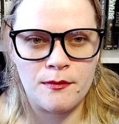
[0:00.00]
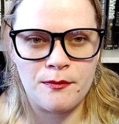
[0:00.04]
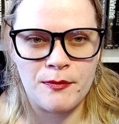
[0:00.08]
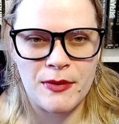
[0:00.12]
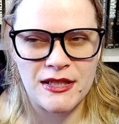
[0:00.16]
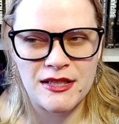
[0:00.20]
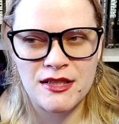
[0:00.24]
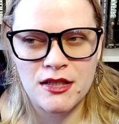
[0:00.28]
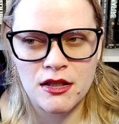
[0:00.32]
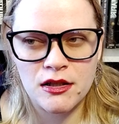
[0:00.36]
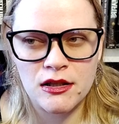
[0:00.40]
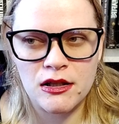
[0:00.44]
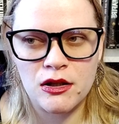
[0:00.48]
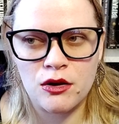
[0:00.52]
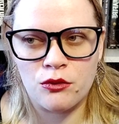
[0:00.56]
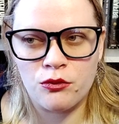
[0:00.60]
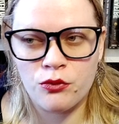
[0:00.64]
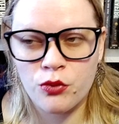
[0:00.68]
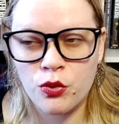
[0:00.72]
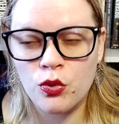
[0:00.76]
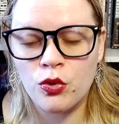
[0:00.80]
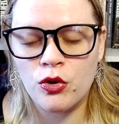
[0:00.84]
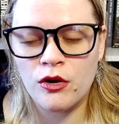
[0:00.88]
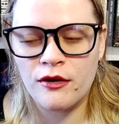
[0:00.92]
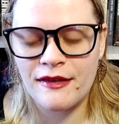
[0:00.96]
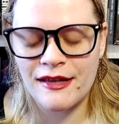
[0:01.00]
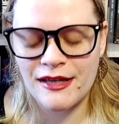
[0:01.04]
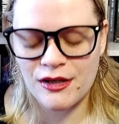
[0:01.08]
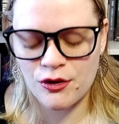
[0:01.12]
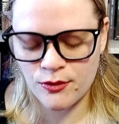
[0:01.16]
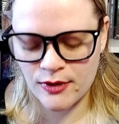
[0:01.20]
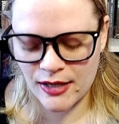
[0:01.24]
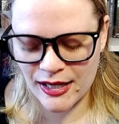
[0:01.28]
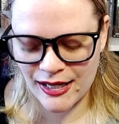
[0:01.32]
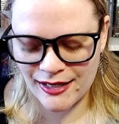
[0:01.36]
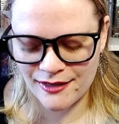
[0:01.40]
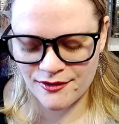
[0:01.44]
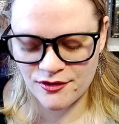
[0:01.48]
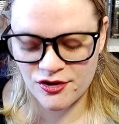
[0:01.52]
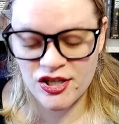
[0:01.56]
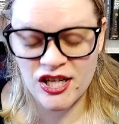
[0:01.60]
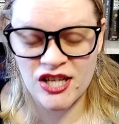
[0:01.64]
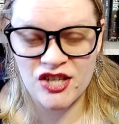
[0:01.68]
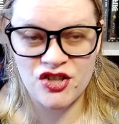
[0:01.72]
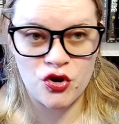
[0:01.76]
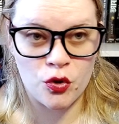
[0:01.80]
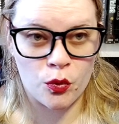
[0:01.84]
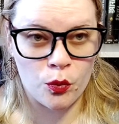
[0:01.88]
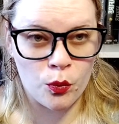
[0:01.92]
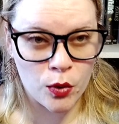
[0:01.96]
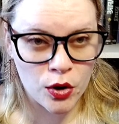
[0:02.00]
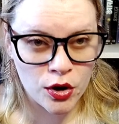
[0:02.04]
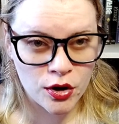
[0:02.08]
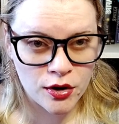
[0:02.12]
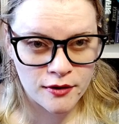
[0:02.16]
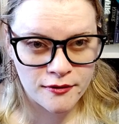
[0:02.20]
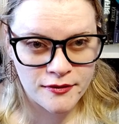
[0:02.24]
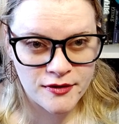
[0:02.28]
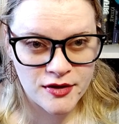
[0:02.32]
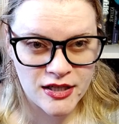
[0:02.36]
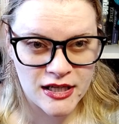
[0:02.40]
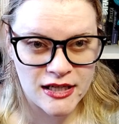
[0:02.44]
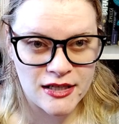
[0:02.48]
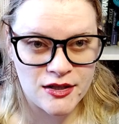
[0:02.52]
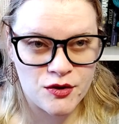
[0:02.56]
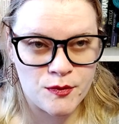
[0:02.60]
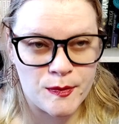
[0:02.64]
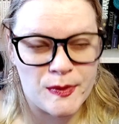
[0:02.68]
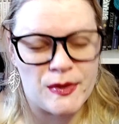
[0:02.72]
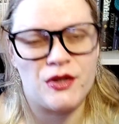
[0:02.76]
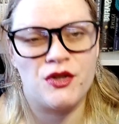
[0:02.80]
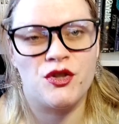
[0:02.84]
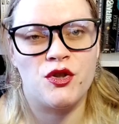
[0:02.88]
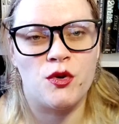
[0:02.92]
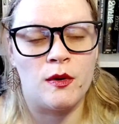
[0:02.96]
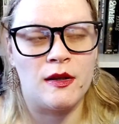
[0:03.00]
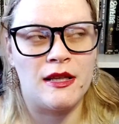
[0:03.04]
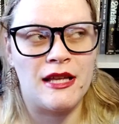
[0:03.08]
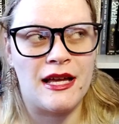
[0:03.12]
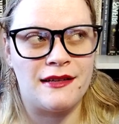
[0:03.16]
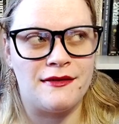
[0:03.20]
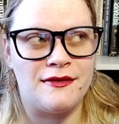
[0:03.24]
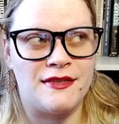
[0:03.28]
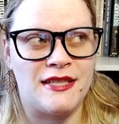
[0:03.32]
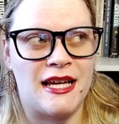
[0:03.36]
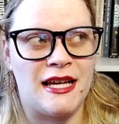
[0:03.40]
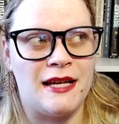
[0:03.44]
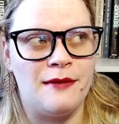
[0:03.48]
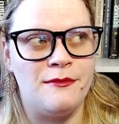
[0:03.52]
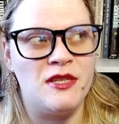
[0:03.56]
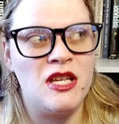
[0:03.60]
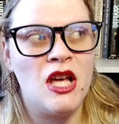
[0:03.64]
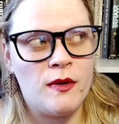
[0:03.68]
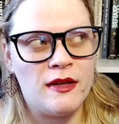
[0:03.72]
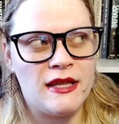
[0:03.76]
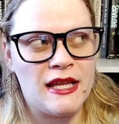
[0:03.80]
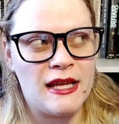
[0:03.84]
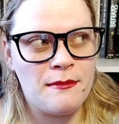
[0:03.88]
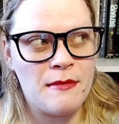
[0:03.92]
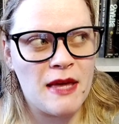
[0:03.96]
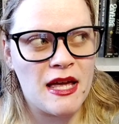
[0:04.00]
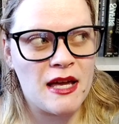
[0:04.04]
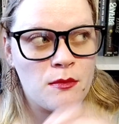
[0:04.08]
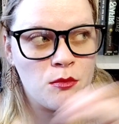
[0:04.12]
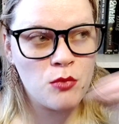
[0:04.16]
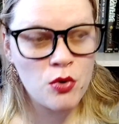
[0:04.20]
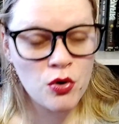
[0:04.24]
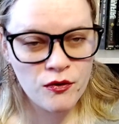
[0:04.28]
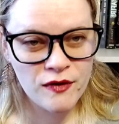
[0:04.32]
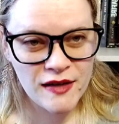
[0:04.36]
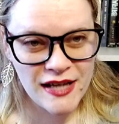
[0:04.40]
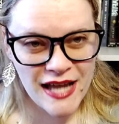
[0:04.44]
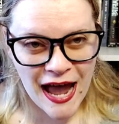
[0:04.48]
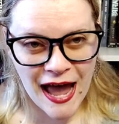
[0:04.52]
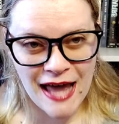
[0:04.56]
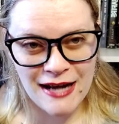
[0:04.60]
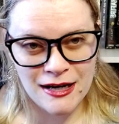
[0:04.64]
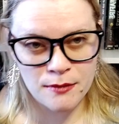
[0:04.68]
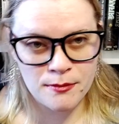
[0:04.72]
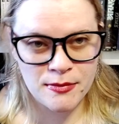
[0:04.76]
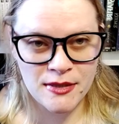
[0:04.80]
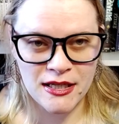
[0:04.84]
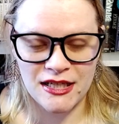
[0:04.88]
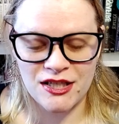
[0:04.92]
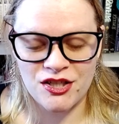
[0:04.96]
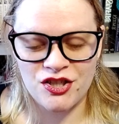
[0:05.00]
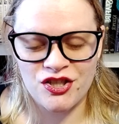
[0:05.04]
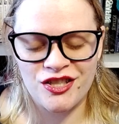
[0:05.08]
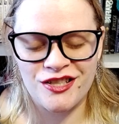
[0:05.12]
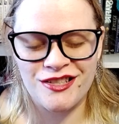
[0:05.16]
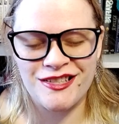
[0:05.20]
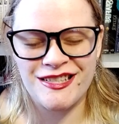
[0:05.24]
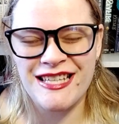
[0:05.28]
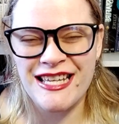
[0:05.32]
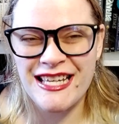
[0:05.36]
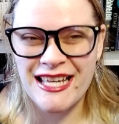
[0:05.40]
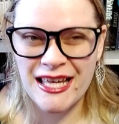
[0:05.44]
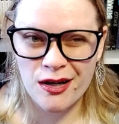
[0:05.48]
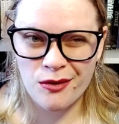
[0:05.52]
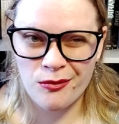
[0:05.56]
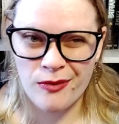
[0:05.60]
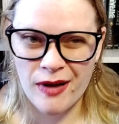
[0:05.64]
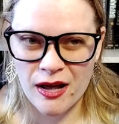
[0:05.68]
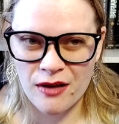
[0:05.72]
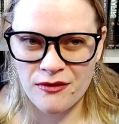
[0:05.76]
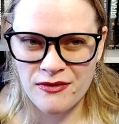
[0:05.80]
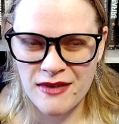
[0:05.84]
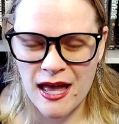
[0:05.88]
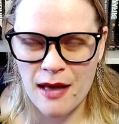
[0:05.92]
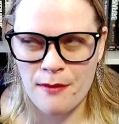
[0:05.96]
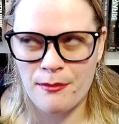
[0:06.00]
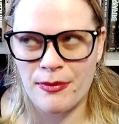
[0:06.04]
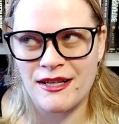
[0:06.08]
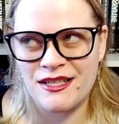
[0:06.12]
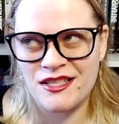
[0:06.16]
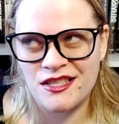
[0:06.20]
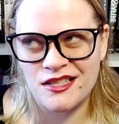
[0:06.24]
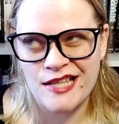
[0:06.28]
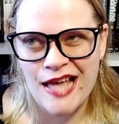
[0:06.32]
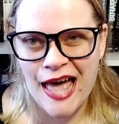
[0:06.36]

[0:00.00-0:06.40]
basically a rule that you can't change a word of Shakespeare. So a lot of times when they make movie adaptations, they get around that by just